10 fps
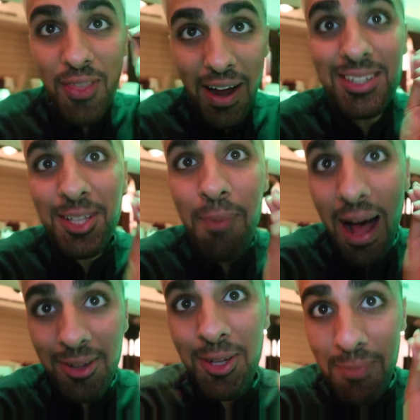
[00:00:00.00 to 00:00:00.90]
There's
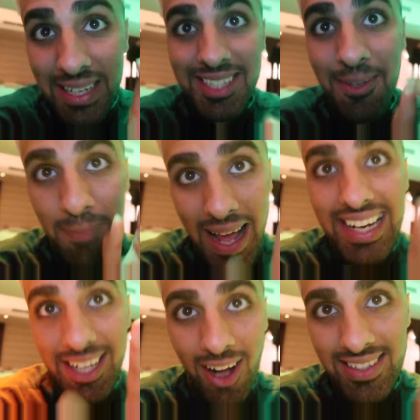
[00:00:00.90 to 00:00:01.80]
about to be some
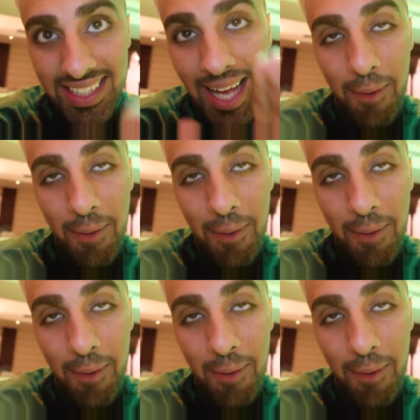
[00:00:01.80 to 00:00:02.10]
belly dancing